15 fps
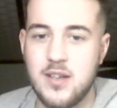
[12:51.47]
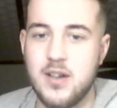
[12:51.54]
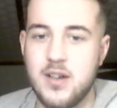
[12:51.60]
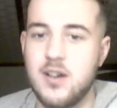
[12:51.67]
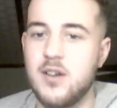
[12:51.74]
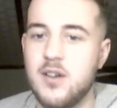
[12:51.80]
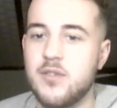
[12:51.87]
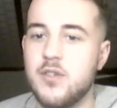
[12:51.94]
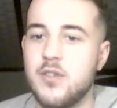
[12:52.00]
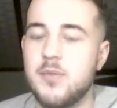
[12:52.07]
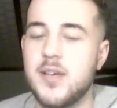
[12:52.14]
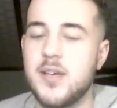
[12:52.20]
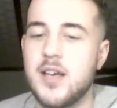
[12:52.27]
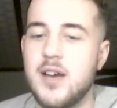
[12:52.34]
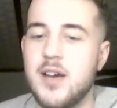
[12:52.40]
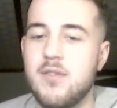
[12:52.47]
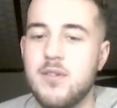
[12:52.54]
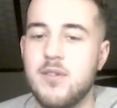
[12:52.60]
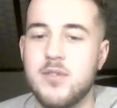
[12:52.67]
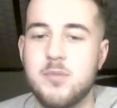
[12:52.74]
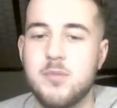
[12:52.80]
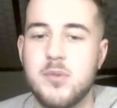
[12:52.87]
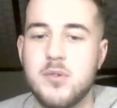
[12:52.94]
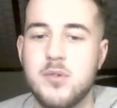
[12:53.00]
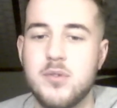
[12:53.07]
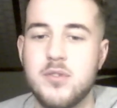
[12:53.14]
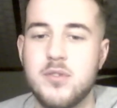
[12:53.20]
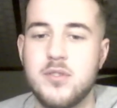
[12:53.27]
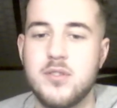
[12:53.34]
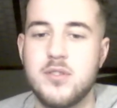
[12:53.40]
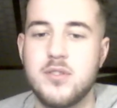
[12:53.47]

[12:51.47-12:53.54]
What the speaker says: Oh, I've got to be careful with this pawns.